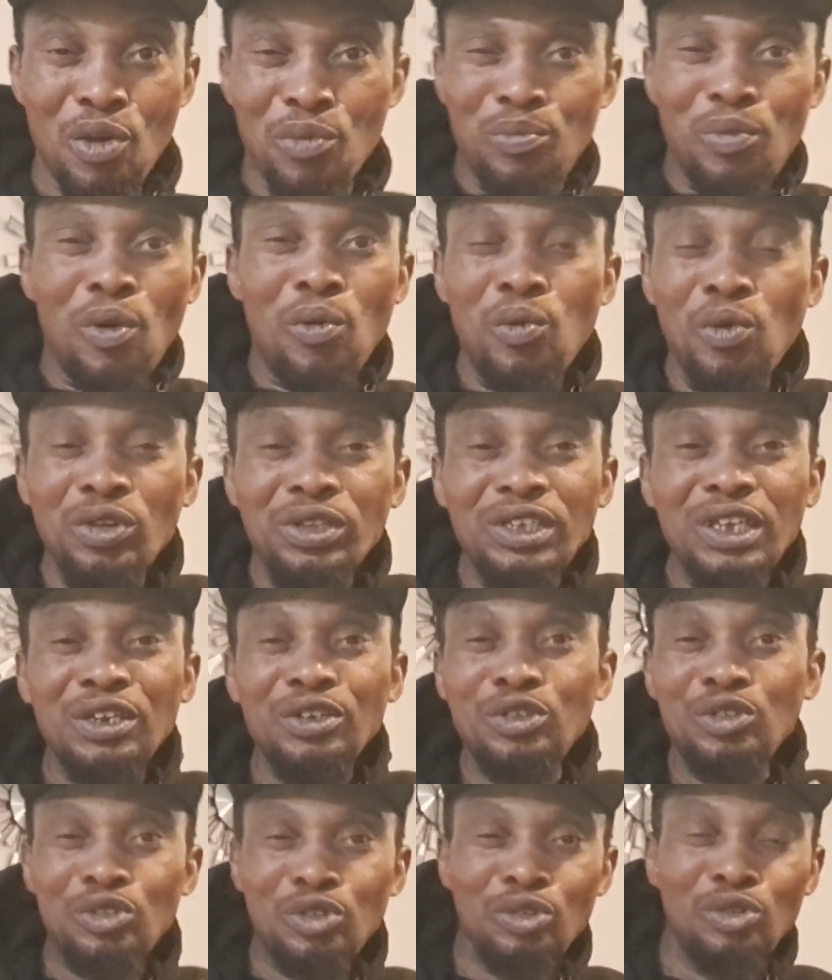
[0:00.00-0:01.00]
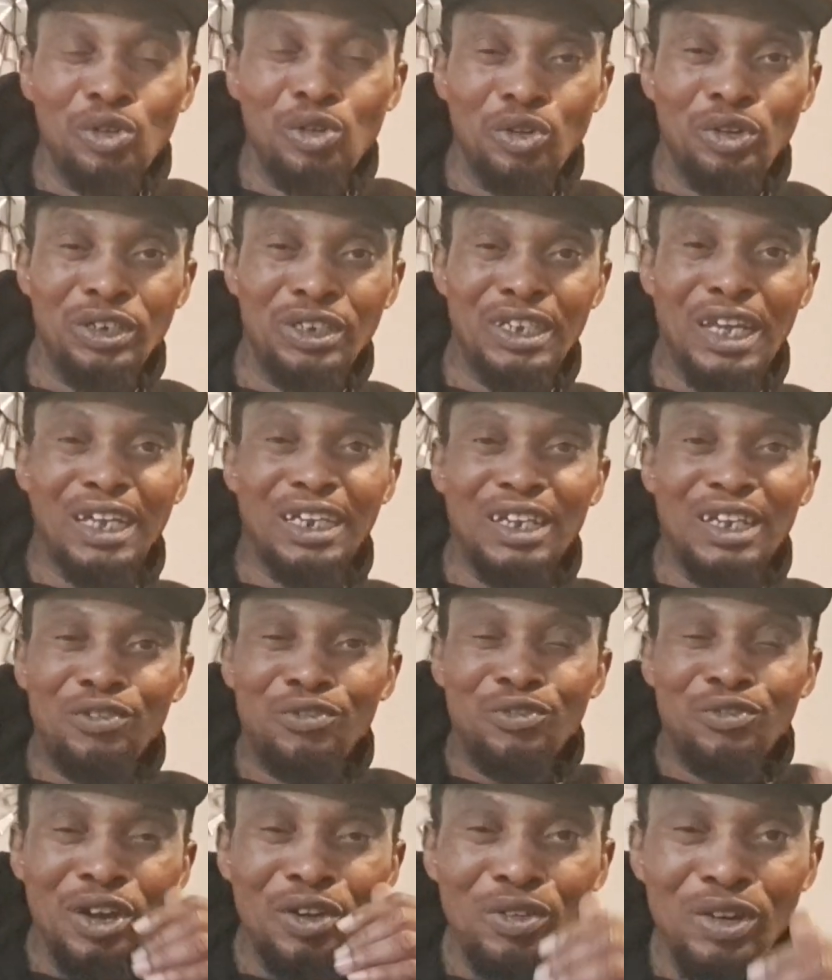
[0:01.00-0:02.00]
But one thing you should know is that
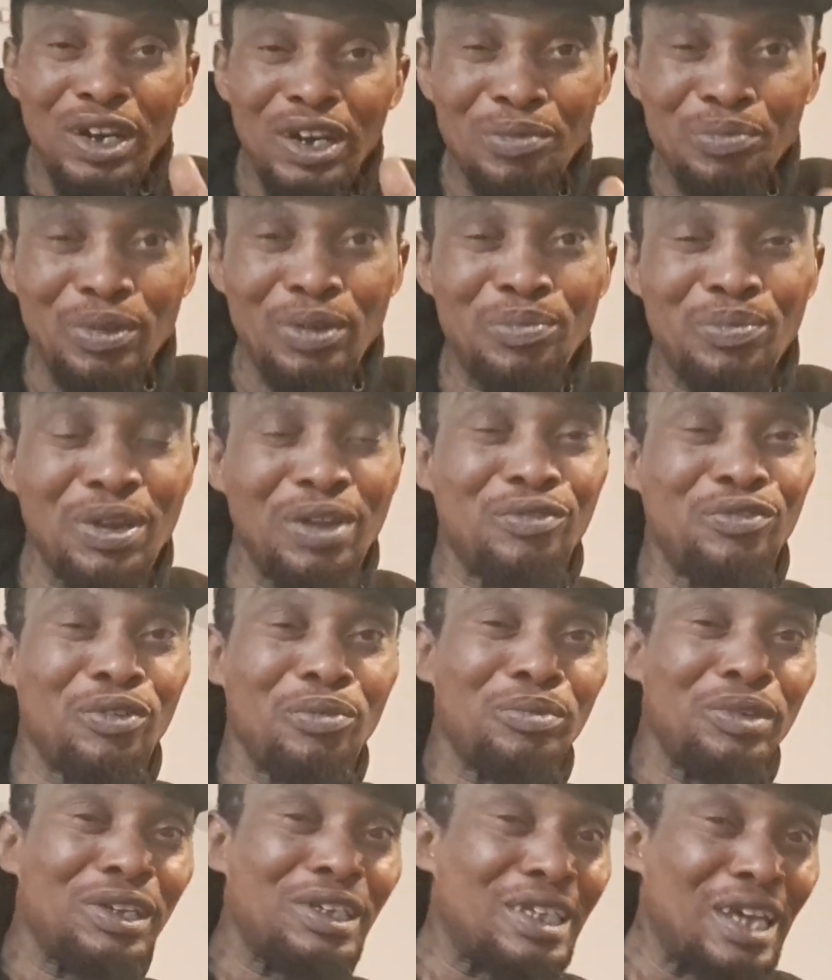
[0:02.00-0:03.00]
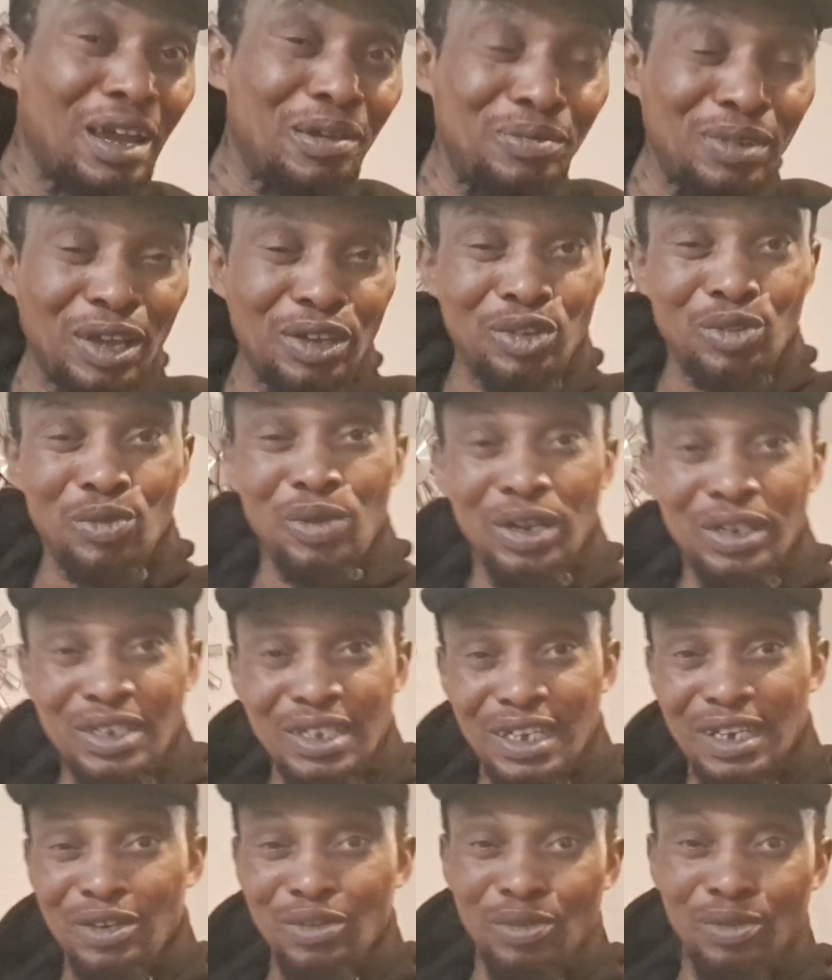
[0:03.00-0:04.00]
if you are really prepared from the time that you were
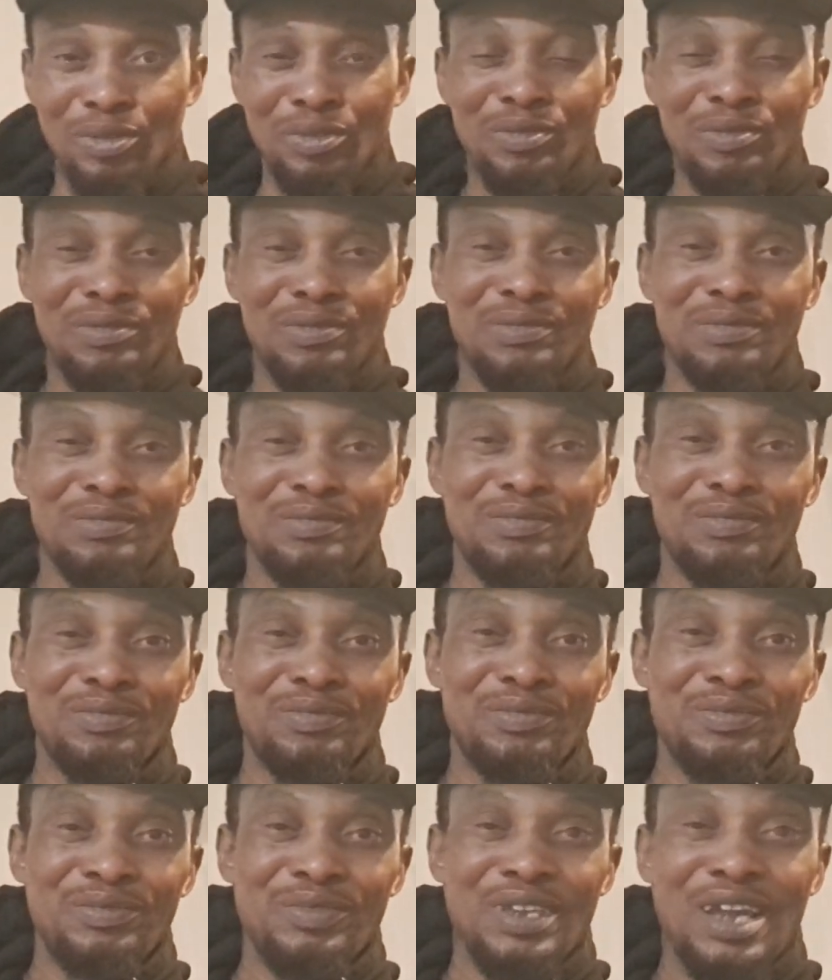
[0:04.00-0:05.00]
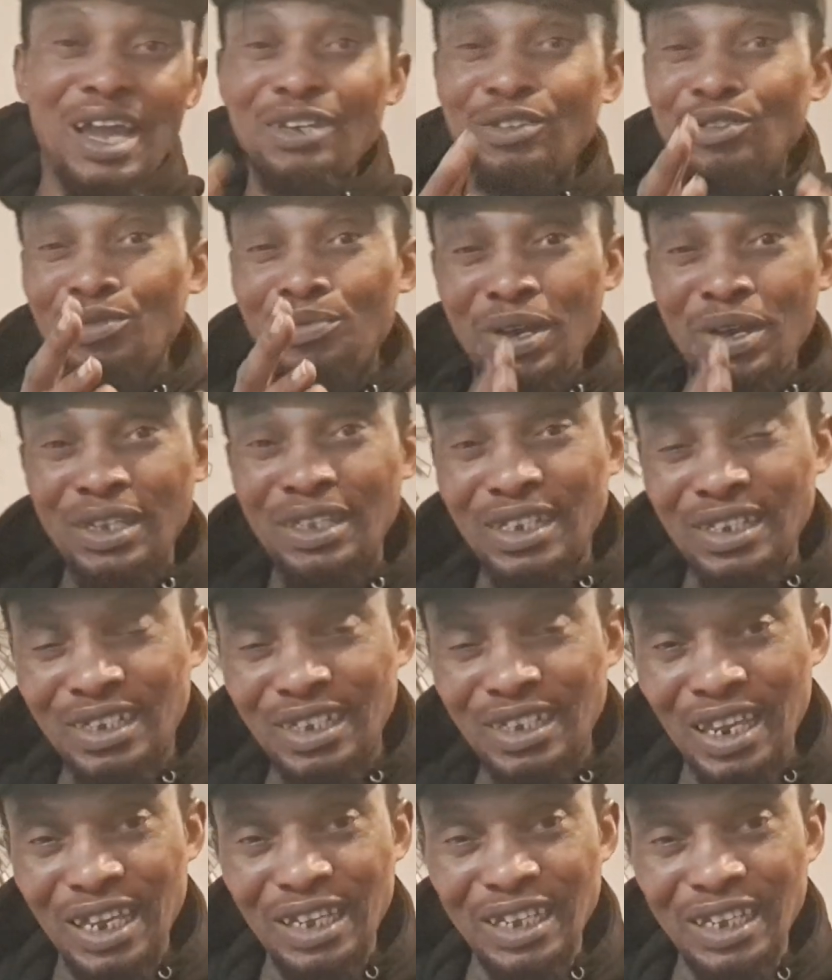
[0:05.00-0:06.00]
single and you met
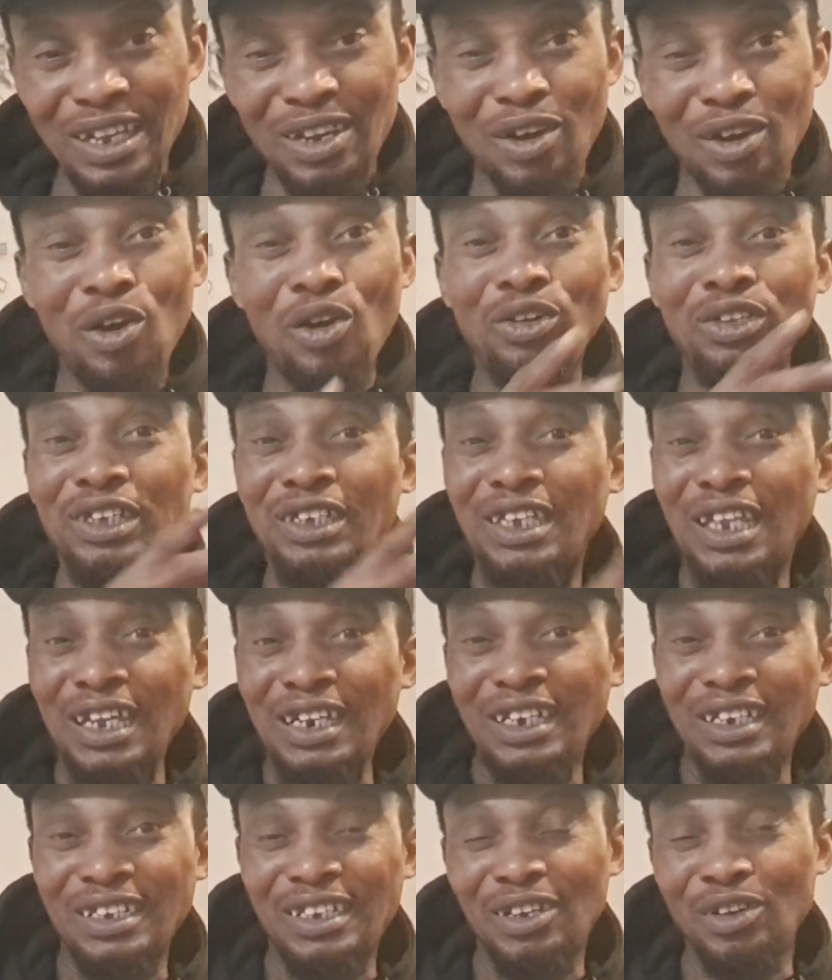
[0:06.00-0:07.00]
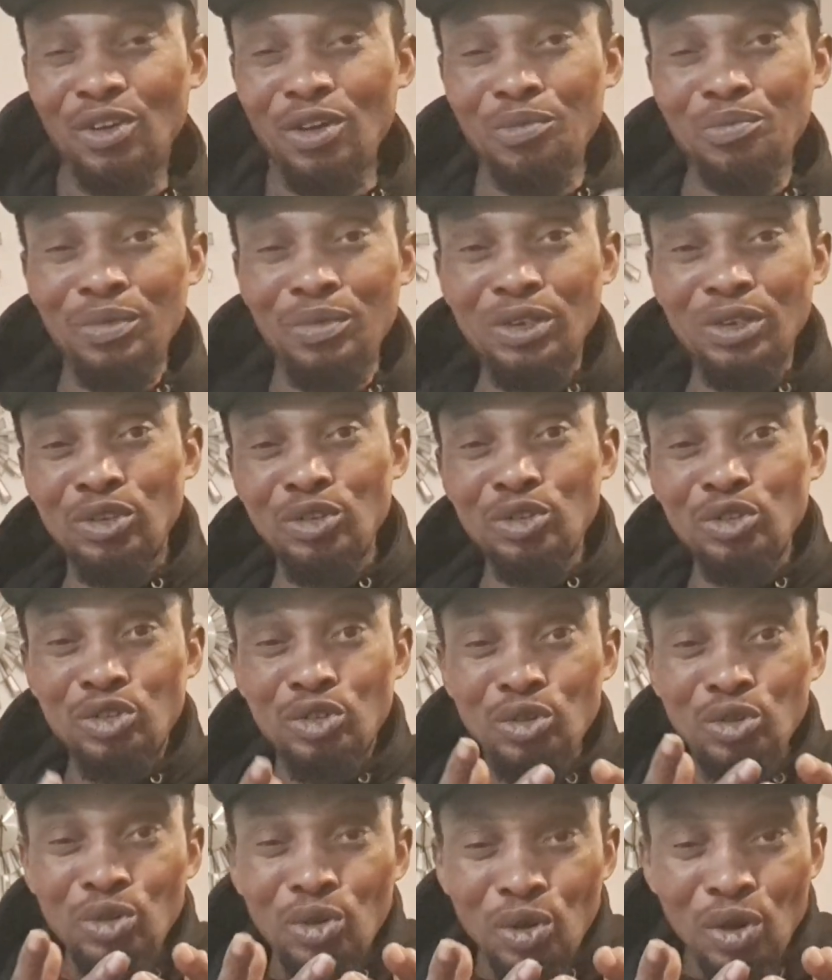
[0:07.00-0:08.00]
this lady, or this lady is single and met you, you
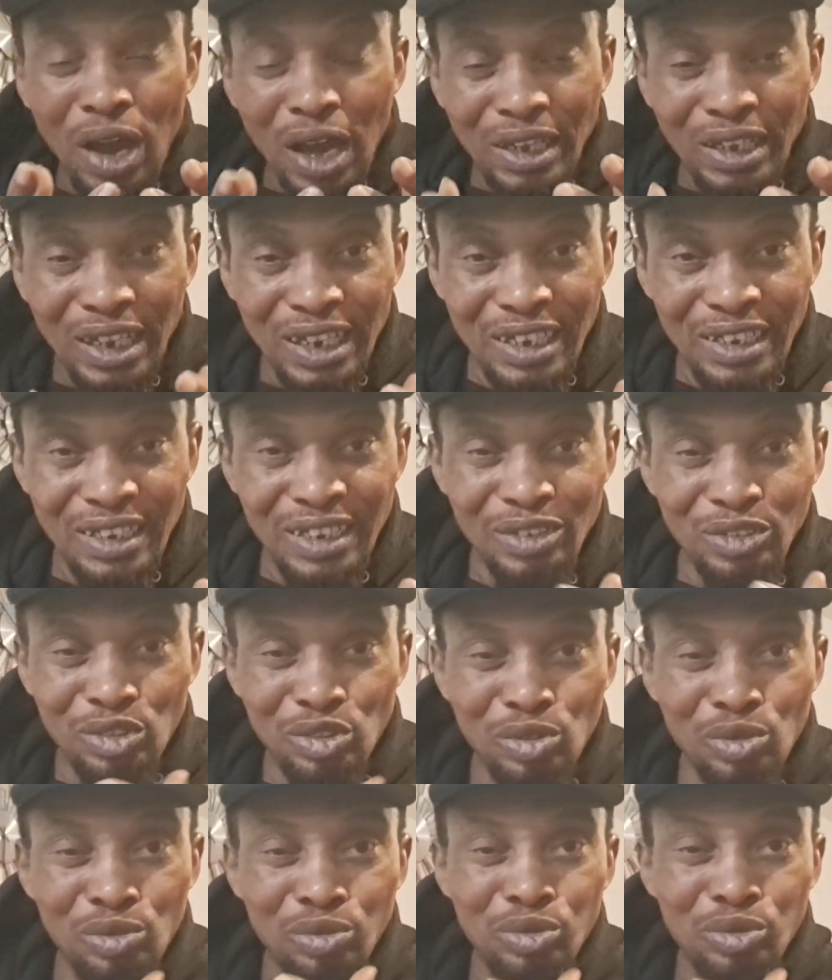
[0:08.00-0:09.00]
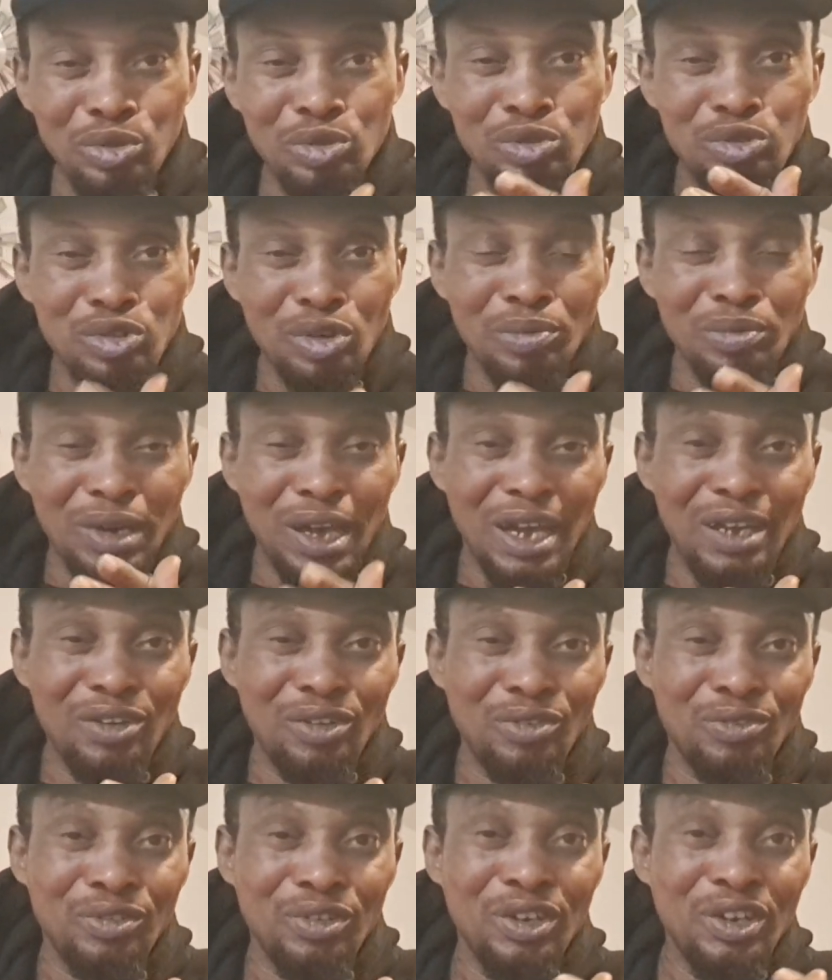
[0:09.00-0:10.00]
should know, at least you should do some kind
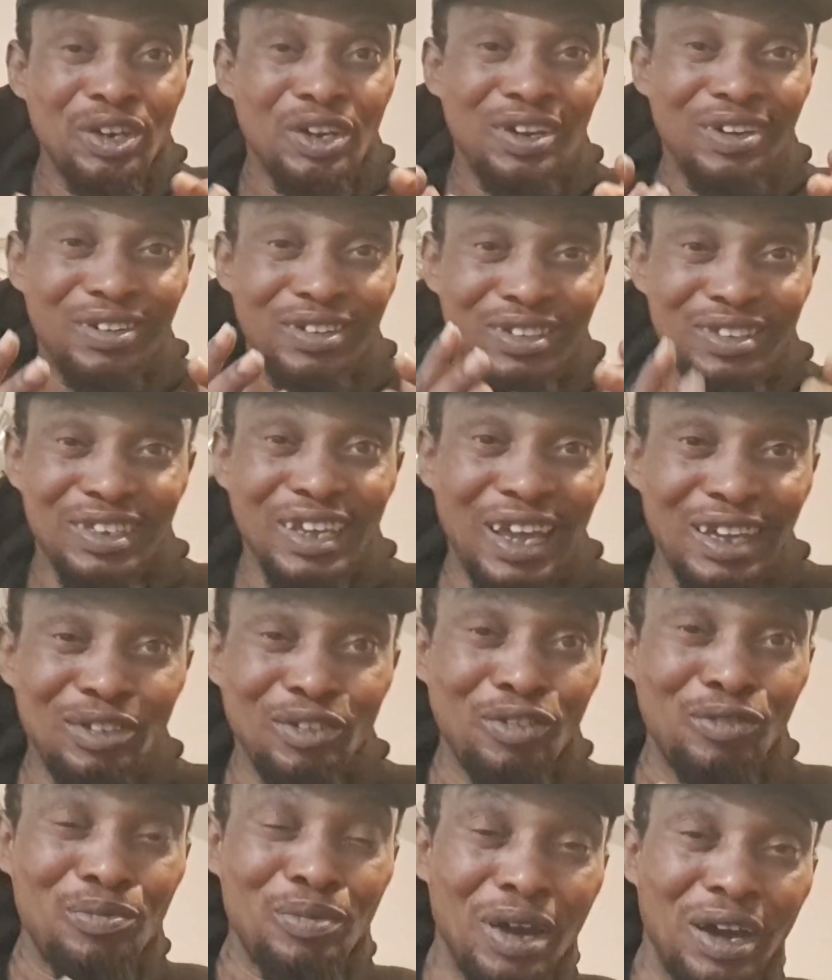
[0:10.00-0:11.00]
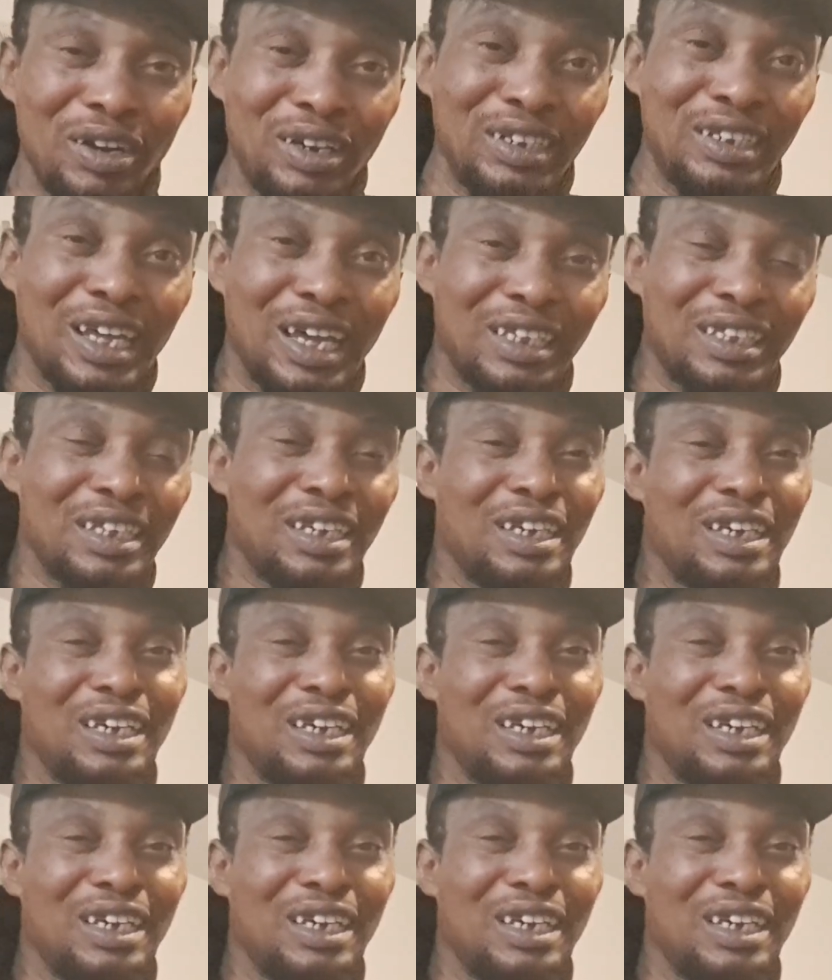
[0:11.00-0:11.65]
of research of marriage, that